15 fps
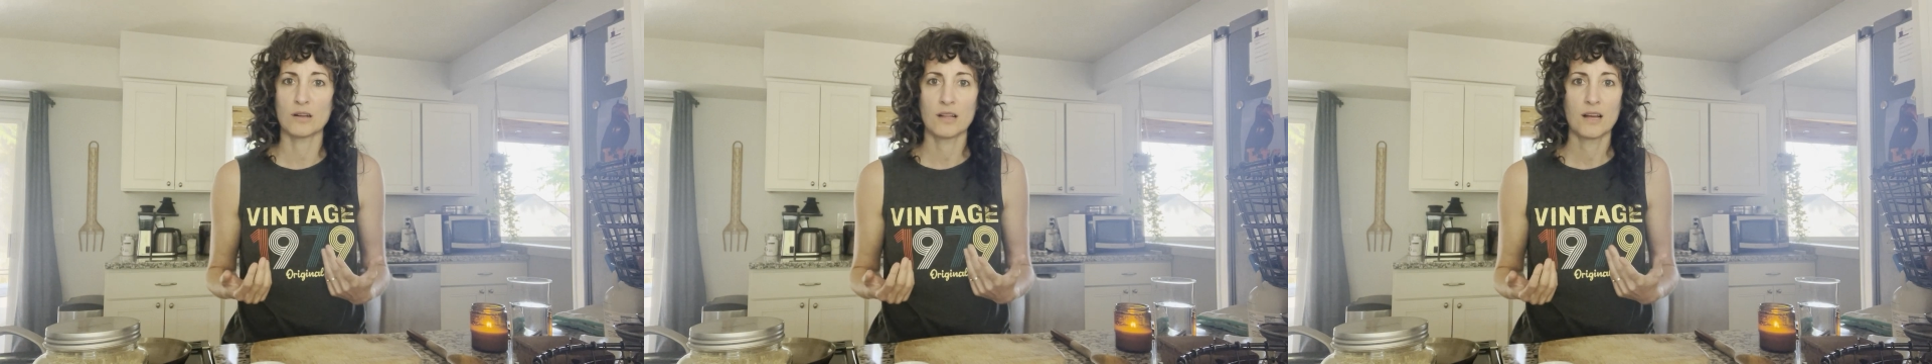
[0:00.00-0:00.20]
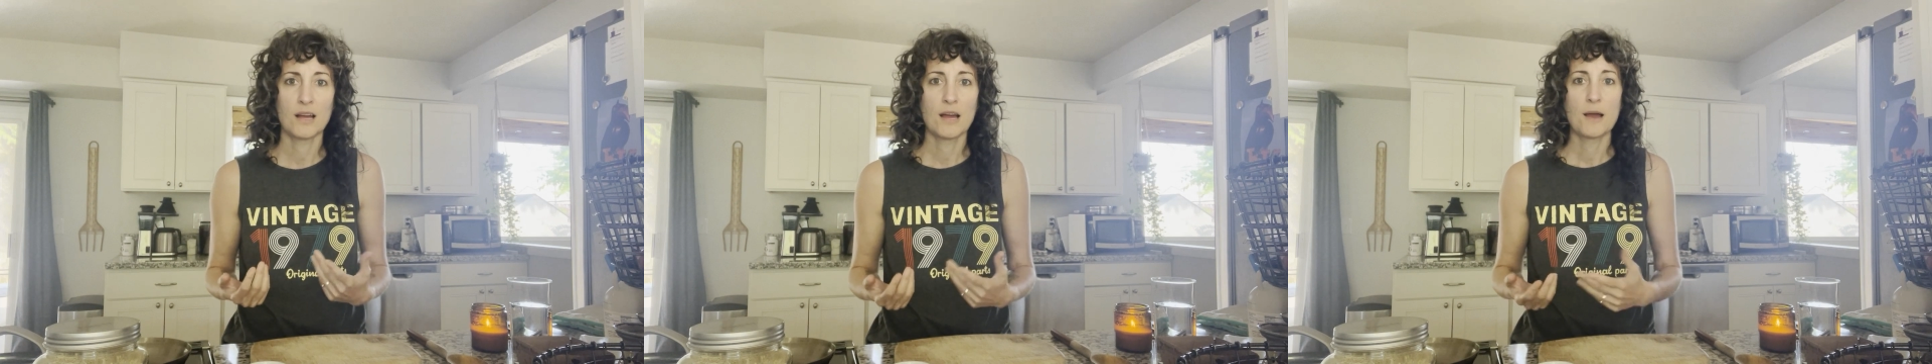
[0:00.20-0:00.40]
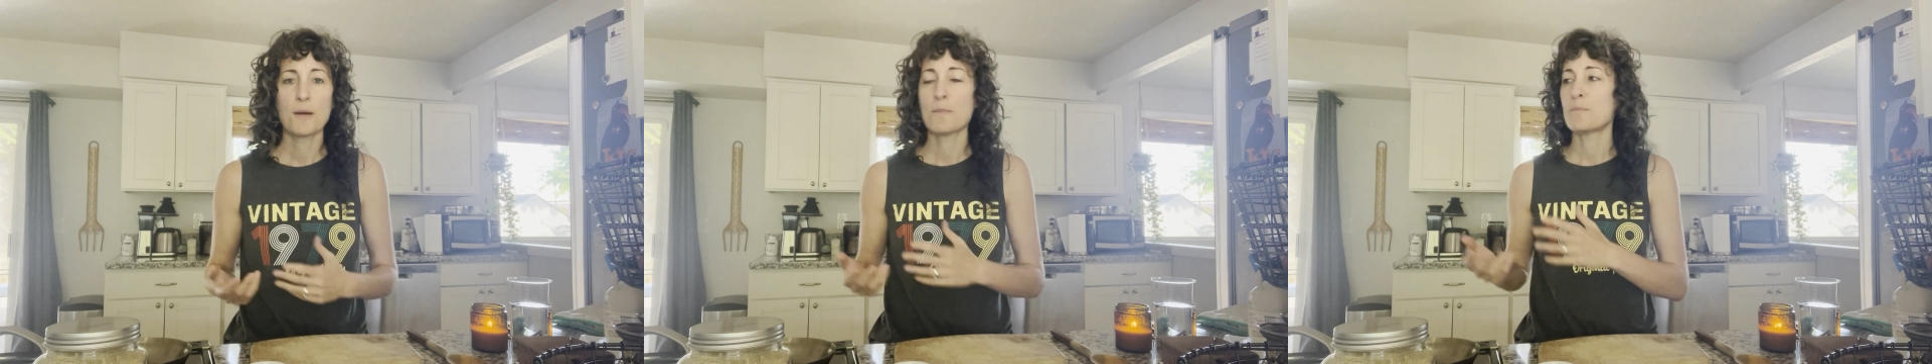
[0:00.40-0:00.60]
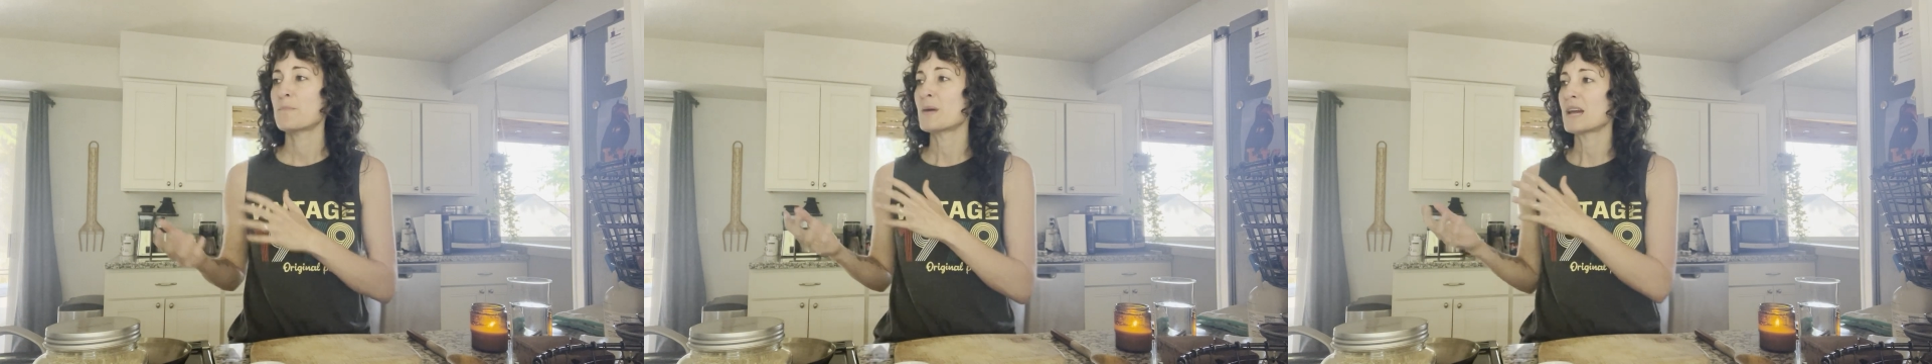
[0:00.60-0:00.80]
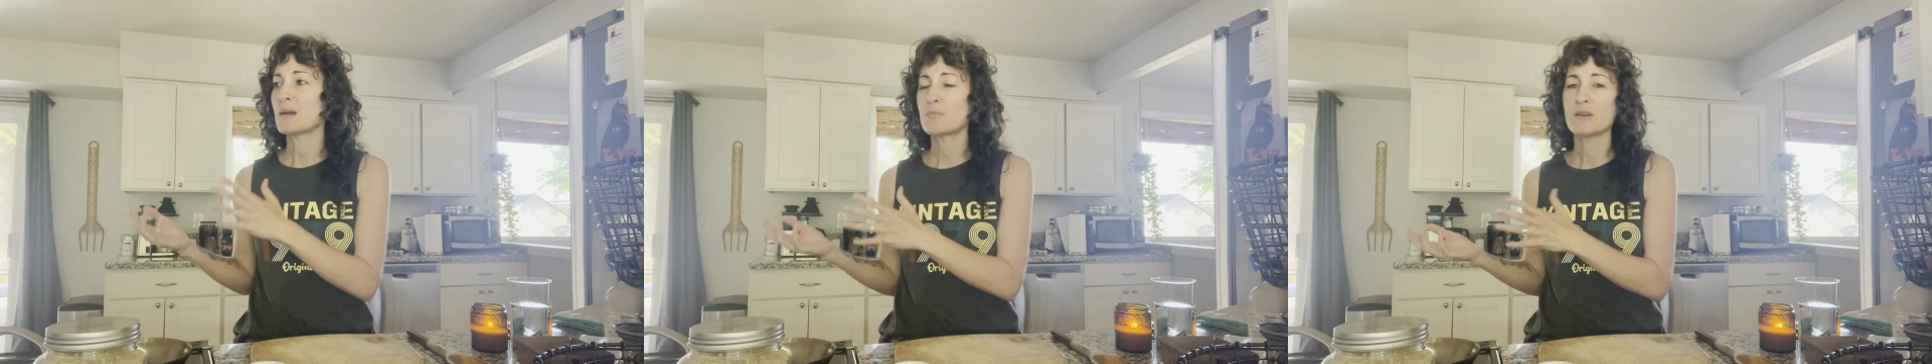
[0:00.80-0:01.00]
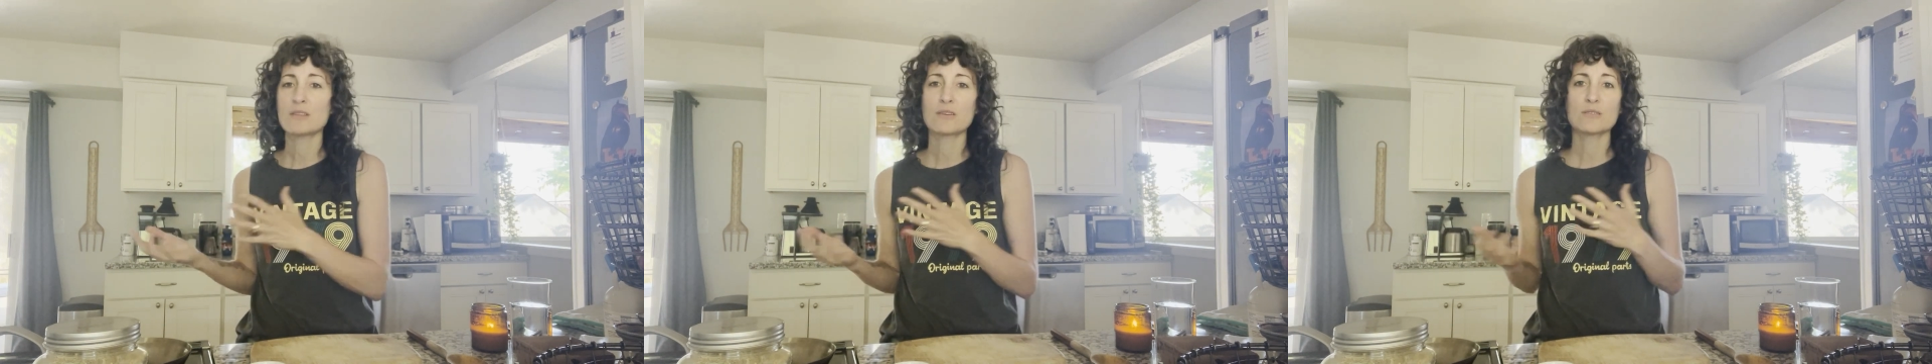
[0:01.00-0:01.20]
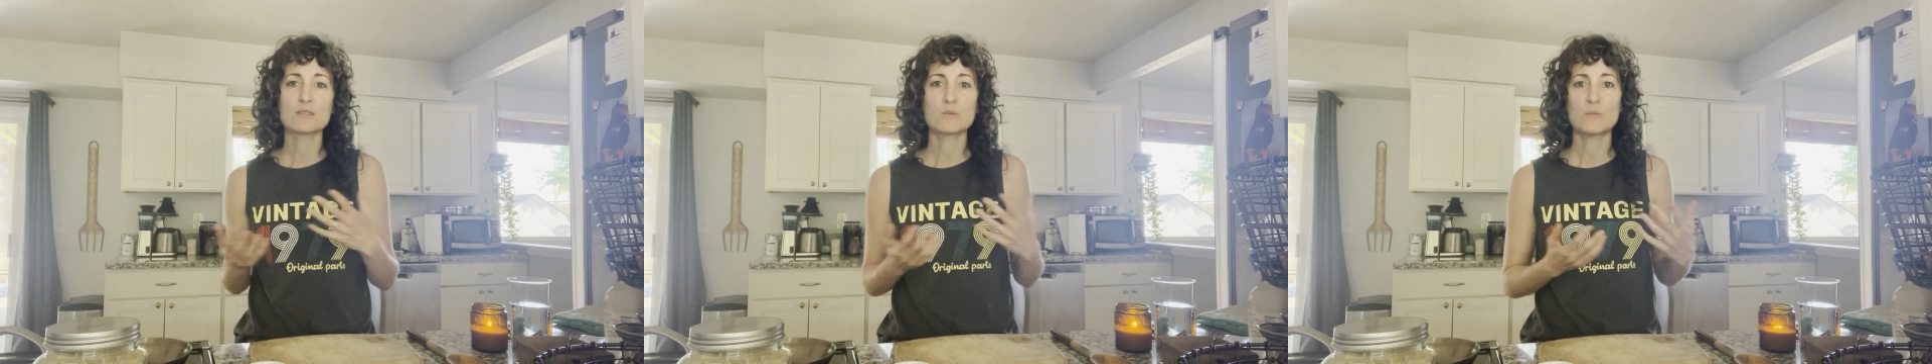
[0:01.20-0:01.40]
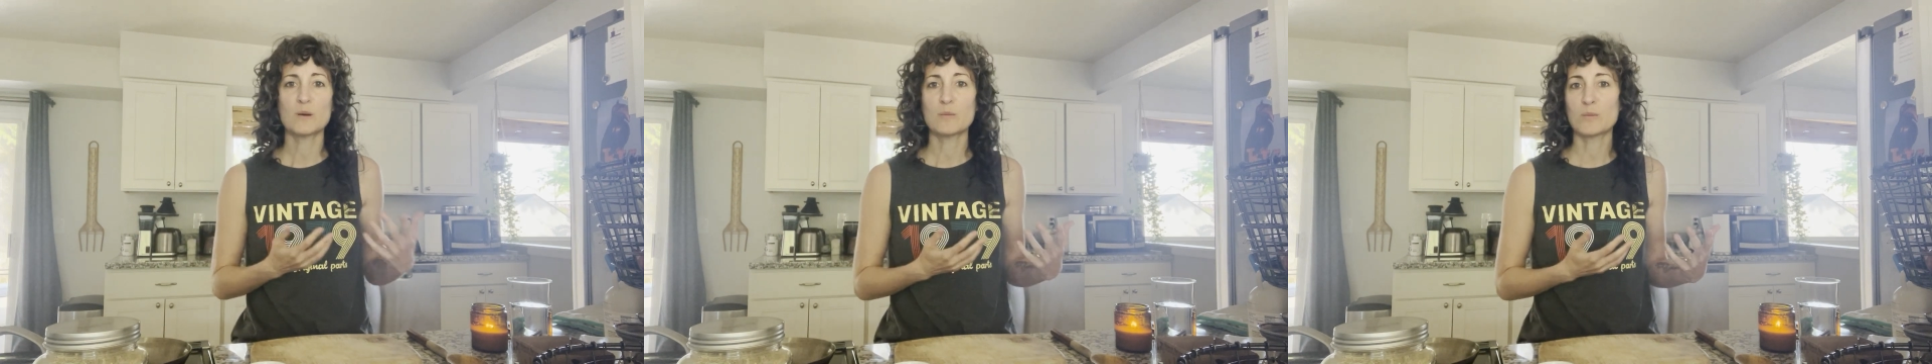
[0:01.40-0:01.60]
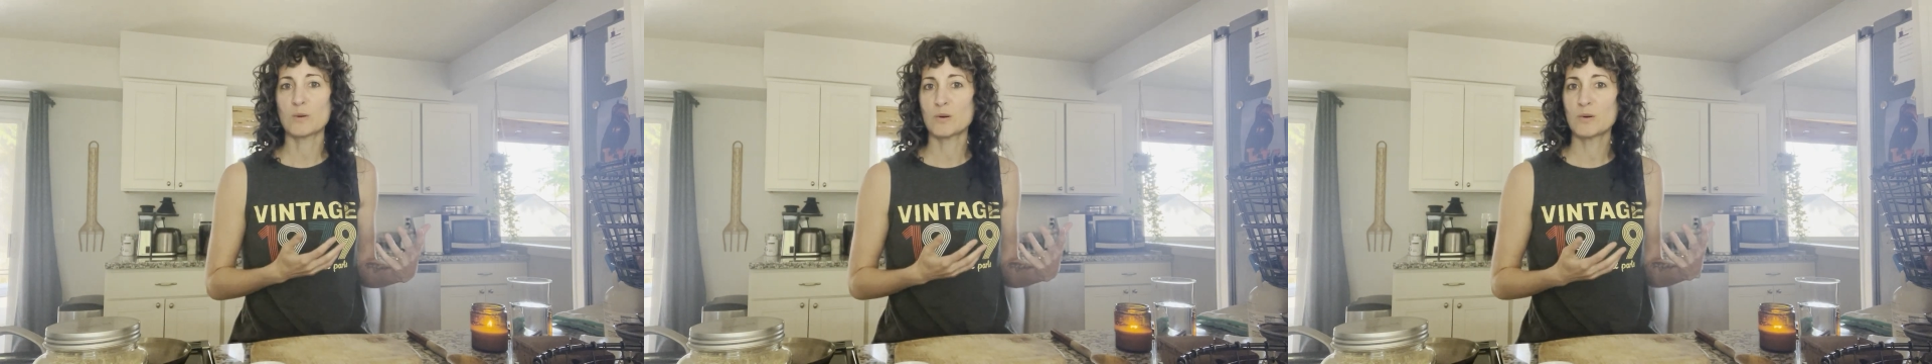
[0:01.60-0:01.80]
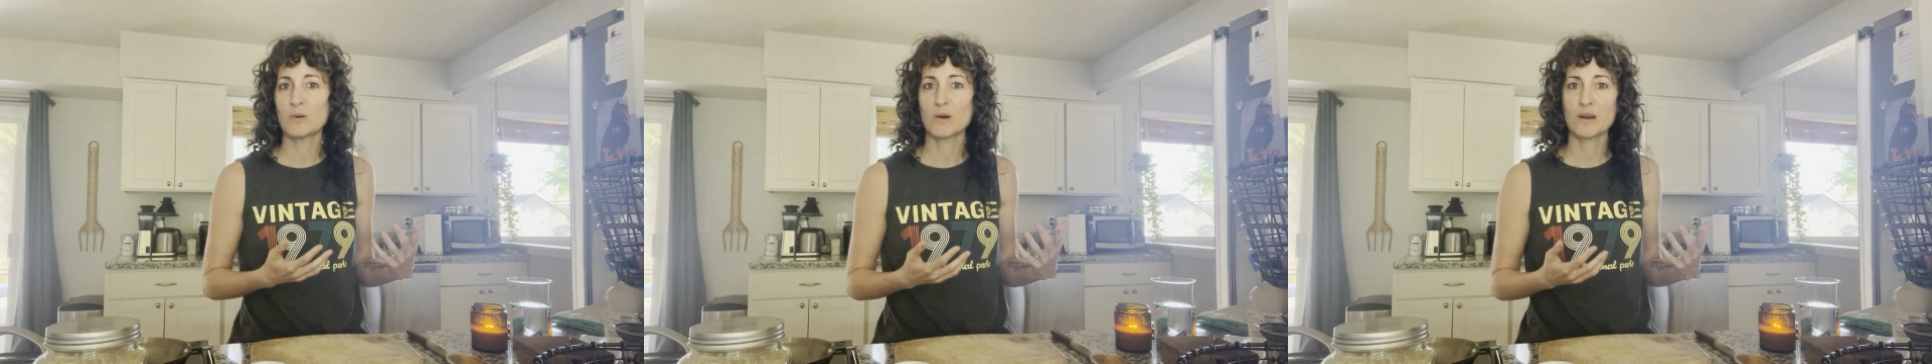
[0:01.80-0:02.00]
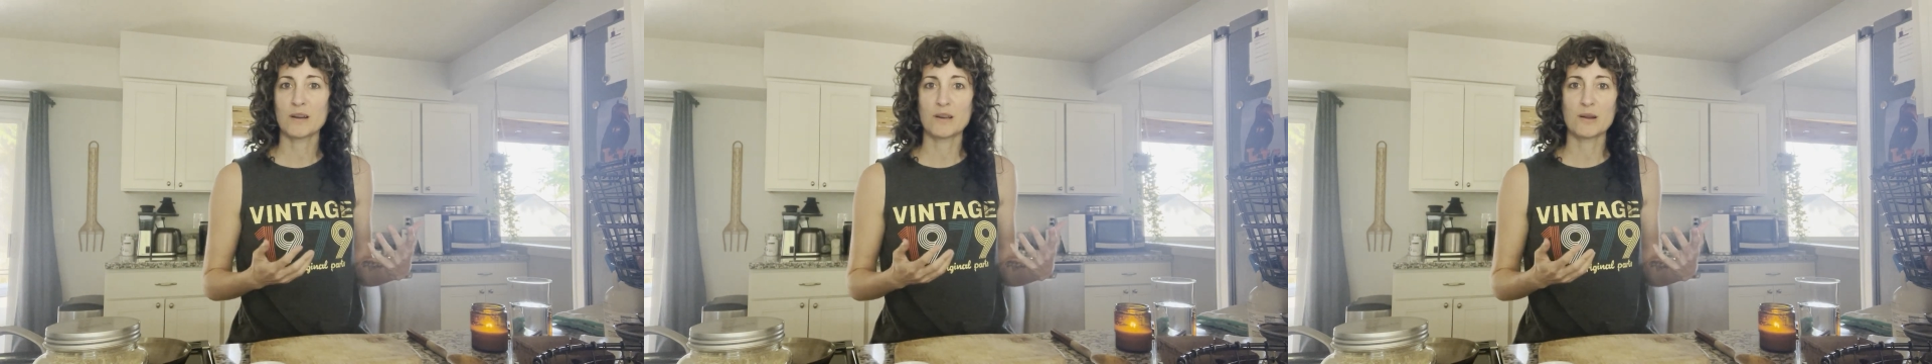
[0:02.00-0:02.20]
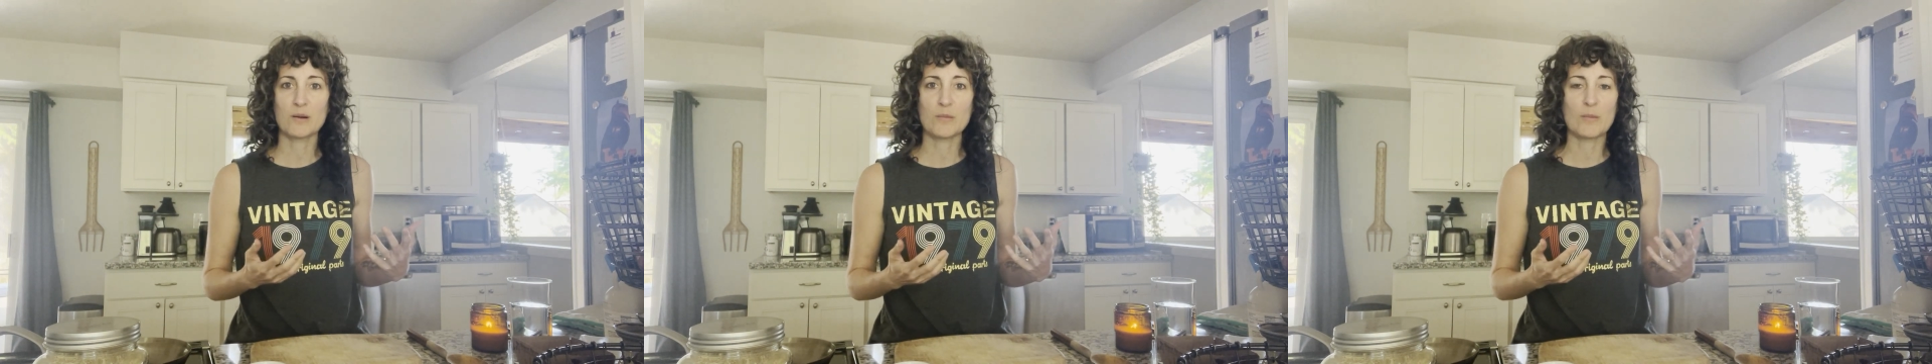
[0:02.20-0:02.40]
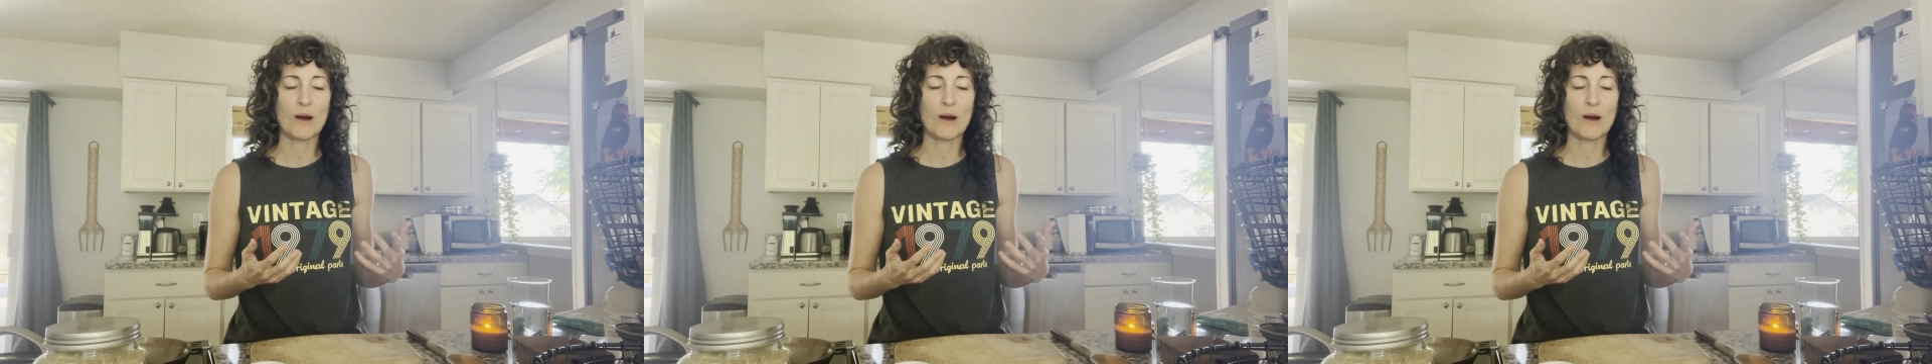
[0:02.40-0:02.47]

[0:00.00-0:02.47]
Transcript: Maybe those people who are nearby